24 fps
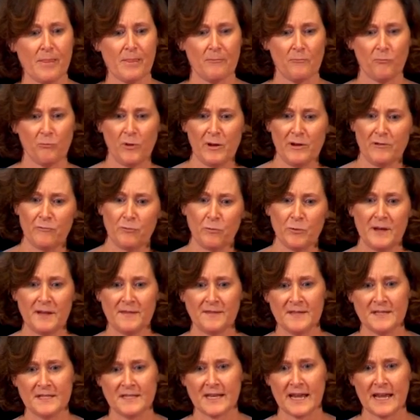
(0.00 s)
we read
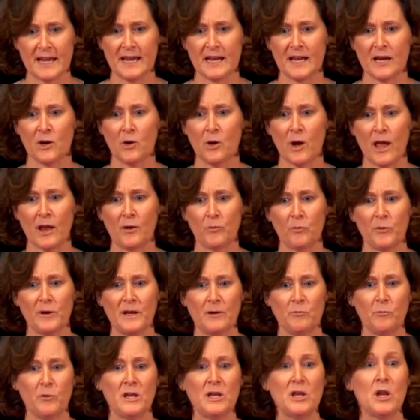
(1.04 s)
the data and
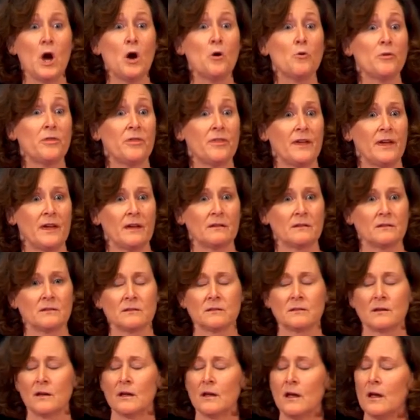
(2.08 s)
we know things.
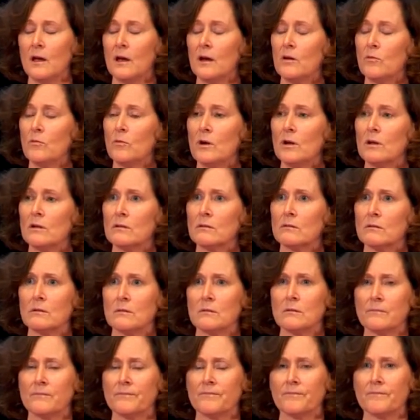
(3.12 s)
Well,
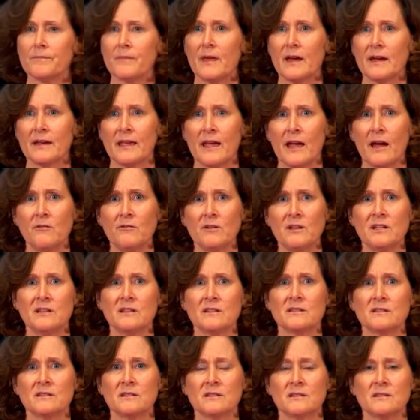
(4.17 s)
accounting
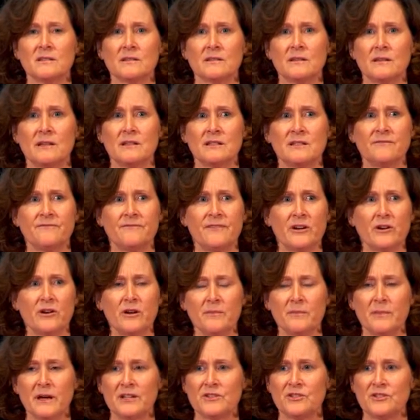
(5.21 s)
is very
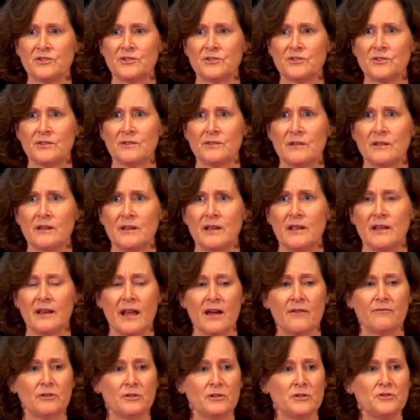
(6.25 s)
much in
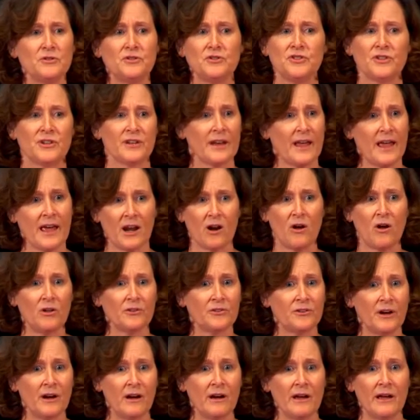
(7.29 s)
evolution at all
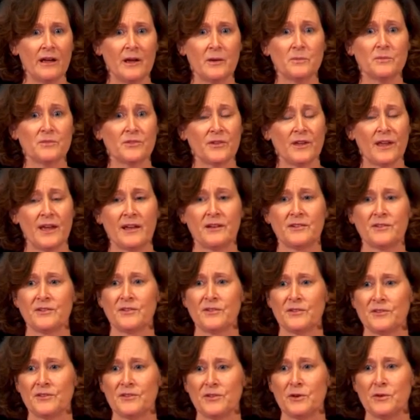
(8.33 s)
times. And
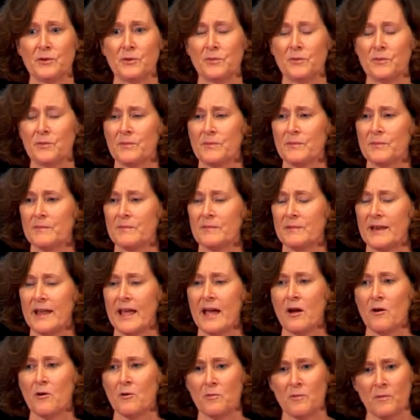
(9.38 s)
so
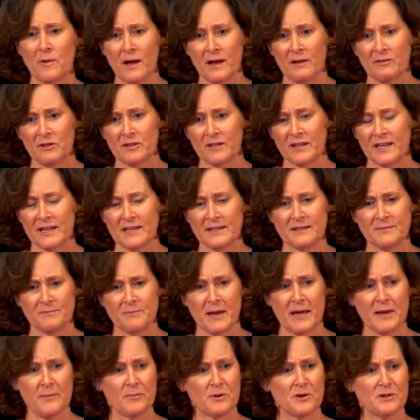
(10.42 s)
now I look at
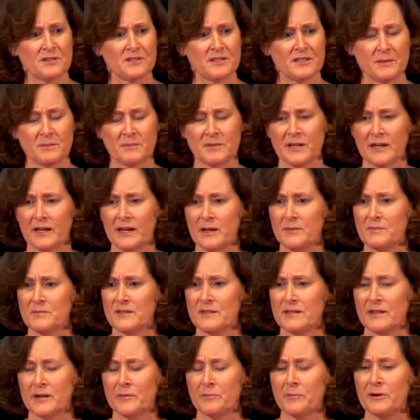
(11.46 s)
papers sometimes
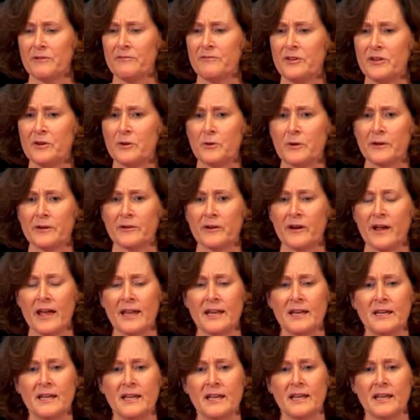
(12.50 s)
that I'm reviewing or
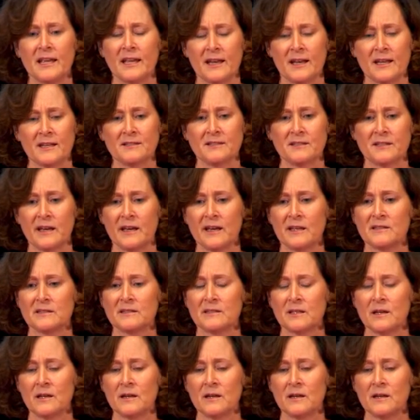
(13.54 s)
editing, and it says,